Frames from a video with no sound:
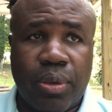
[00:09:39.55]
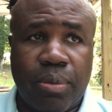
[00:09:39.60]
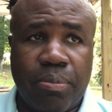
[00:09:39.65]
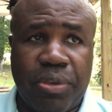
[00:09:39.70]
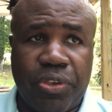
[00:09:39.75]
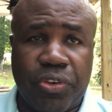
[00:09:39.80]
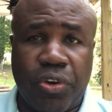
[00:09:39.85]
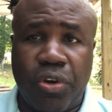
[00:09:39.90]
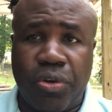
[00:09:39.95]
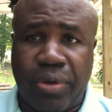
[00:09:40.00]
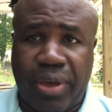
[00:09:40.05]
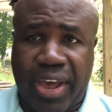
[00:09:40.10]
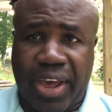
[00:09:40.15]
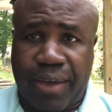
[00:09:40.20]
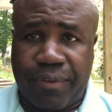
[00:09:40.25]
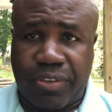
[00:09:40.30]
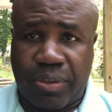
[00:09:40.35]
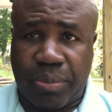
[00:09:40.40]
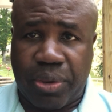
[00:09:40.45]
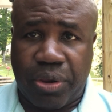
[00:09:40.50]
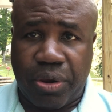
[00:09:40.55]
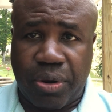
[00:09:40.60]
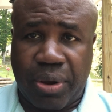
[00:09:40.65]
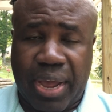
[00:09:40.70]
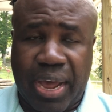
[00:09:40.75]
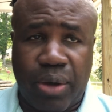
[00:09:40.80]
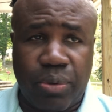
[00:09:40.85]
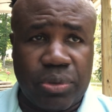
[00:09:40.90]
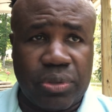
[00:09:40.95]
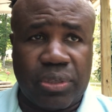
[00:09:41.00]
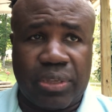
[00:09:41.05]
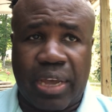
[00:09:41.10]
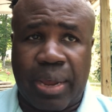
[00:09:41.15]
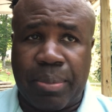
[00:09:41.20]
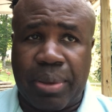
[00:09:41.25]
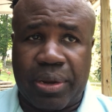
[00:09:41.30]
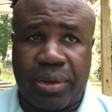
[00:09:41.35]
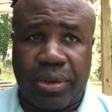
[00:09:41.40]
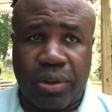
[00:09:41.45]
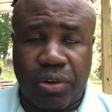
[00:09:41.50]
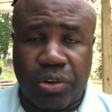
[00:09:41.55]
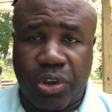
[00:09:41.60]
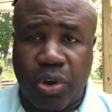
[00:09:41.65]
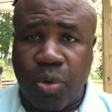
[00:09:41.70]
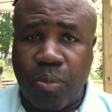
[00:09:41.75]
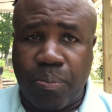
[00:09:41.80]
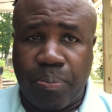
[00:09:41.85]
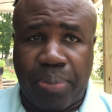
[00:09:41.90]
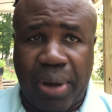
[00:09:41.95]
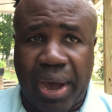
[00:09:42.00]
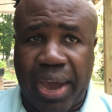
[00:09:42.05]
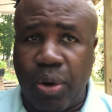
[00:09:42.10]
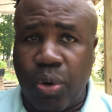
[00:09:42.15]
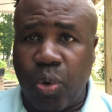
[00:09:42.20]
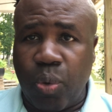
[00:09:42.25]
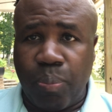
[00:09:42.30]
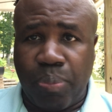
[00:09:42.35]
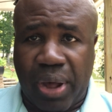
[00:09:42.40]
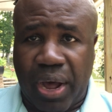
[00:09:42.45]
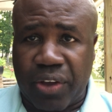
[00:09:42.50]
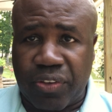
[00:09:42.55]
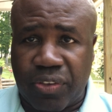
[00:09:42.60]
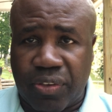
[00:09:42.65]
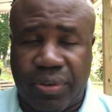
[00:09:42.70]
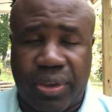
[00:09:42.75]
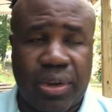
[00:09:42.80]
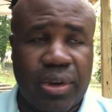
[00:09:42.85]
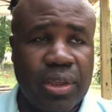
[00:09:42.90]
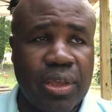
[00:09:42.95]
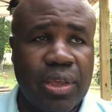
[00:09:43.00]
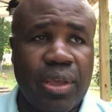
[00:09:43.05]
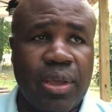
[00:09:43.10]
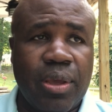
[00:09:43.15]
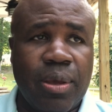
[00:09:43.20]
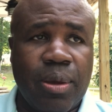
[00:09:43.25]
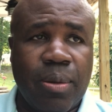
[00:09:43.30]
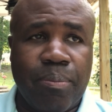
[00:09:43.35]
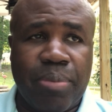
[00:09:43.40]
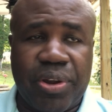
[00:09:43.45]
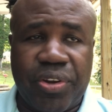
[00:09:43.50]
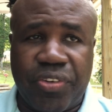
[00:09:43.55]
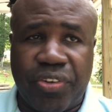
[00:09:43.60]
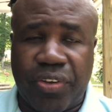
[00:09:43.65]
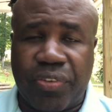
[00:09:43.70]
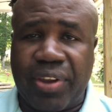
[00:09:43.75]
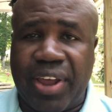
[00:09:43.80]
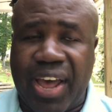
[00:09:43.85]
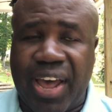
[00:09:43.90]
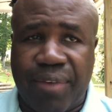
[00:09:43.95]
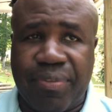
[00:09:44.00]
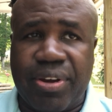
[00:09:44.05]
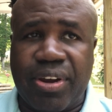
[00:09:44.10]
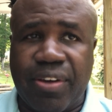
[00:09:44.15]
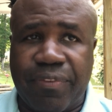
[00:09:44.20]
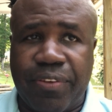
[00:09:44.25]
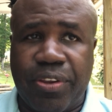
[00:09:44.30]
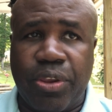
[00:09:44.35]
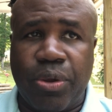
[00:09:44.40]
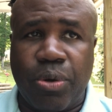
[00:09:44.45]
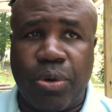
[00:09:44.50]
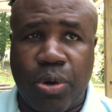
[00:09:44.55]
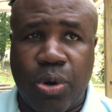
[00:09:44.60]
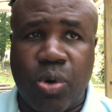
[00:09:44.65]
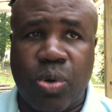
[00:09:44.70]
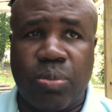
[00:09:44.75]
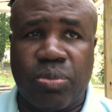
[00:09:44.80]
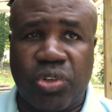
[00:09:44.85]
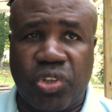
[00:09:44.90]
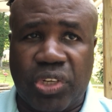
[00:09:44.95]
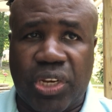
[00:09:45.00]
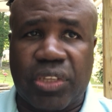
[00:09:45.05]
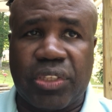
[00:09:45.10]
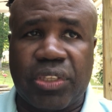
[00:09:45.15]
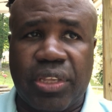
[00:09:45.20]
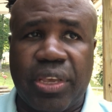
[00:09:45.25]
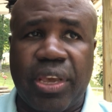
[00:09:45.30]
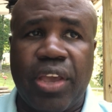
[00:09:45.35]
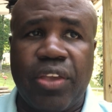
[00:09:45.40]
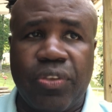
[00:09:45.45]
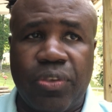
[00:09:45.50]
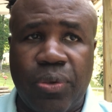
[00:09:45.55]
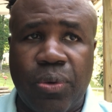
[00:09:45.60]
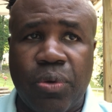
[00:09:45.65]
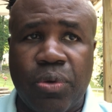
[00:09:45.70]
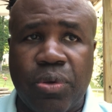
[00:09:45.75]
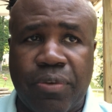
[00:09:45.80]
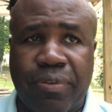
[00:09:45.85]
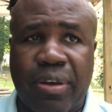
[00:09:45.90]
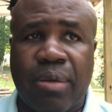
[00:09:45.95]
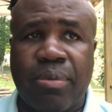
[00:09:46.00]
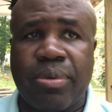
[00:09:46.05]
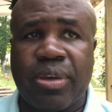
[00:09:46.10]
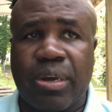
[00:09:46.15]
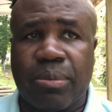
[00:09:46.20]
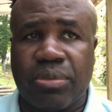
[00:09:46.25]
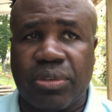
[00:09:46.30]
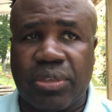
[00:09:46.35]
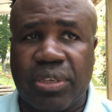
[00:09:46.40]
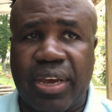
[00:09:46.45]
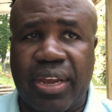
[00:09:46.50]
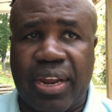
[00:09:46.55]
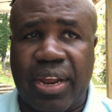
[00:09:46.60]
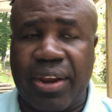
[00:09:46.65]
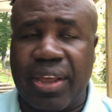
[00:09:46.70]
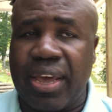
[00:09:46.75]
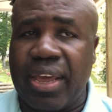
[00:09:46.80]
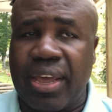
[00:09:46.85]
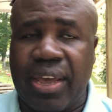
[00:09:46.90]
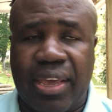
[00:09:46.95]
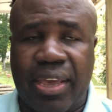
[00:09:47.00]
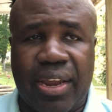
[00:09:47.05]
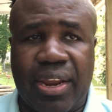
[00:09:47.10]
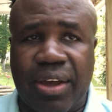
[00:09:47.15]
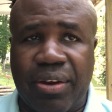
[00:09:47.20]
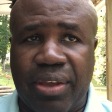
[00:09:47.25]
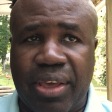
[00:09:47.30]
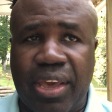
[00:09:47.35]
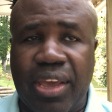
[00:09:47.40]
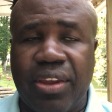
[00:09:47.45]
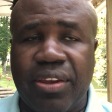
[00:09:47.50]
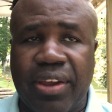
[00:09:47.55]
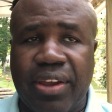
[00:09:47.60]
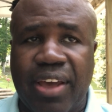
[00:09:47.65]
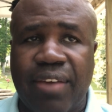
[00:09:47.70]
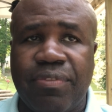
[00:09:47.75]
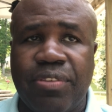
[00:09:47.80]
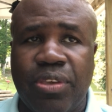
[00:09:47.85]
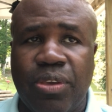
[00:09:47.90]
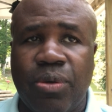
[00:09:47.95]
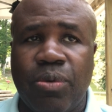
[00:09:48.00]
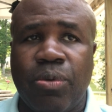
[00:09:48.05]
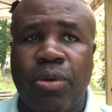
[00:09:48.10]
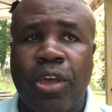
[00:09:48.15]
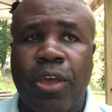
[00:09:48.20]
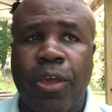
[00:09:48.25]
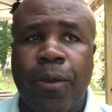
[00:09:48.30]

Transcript: be certain to have some in your house. I'm not telling you go and buy a whole box of it but just have enough in your home just in case you or your family become sick. And I, again, I'd hate to have you